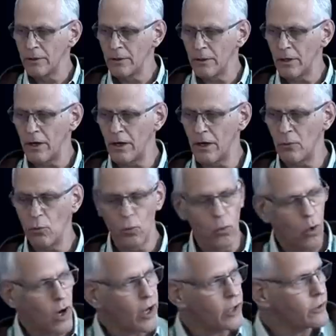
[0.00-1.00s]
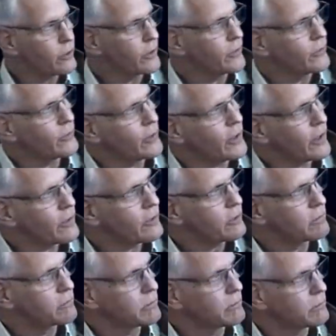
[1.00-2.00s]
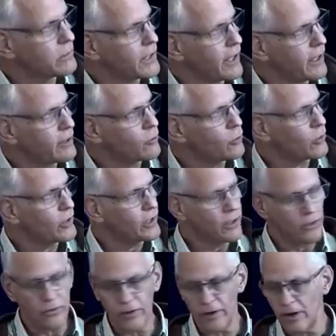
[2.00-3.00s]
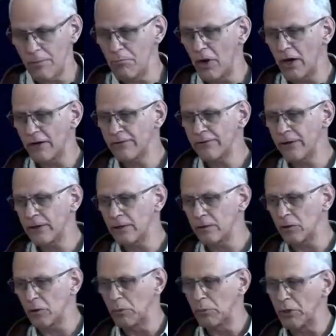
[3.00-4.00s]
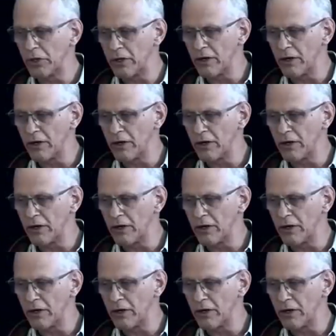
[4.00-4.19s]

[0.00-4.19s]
Water is the other category here that I modified a little bit,